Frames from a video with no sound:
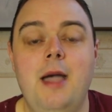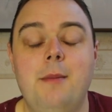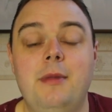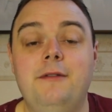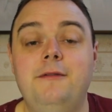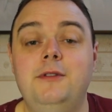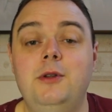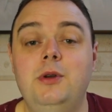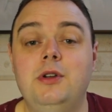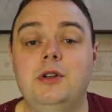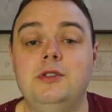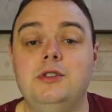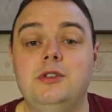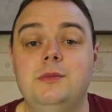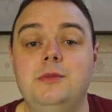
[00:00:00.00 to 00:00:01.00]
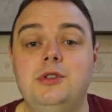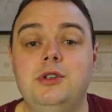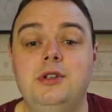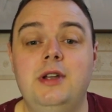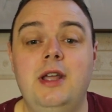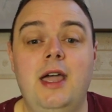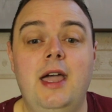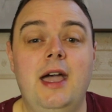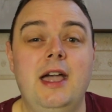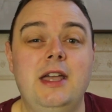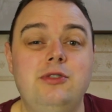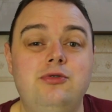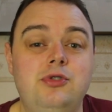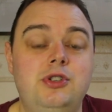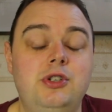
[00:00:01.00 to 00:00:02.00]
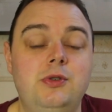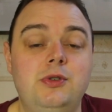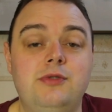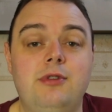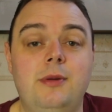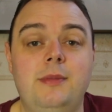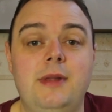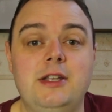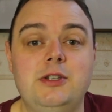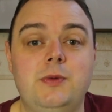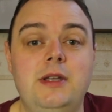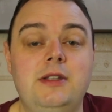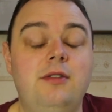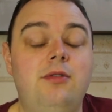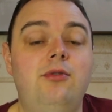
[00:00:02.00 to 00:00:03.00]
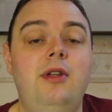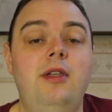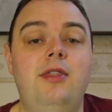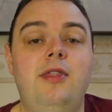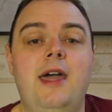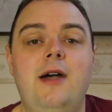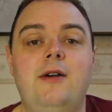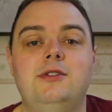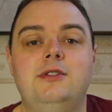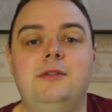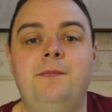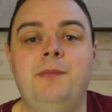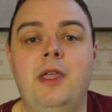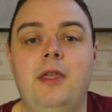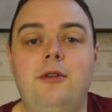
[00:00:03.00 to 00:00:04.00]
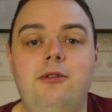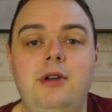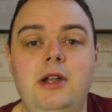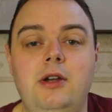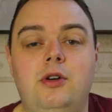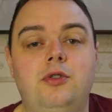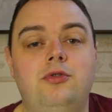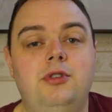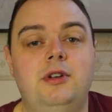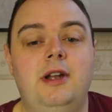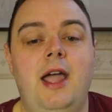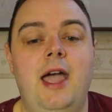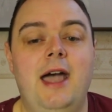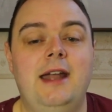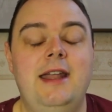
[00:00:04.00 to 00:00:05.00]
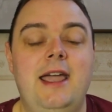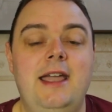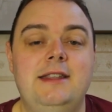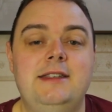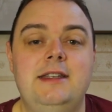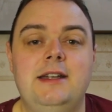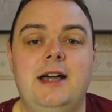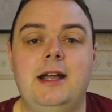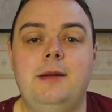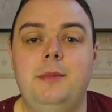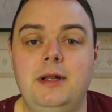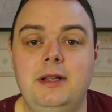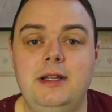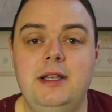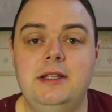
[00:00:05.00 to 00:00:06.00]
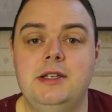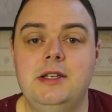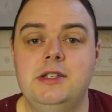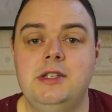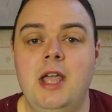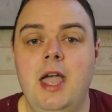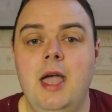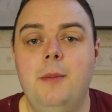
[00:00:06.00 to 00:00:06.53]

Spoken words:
My fluid consumption has reduced from last week to 3,389 millilitres,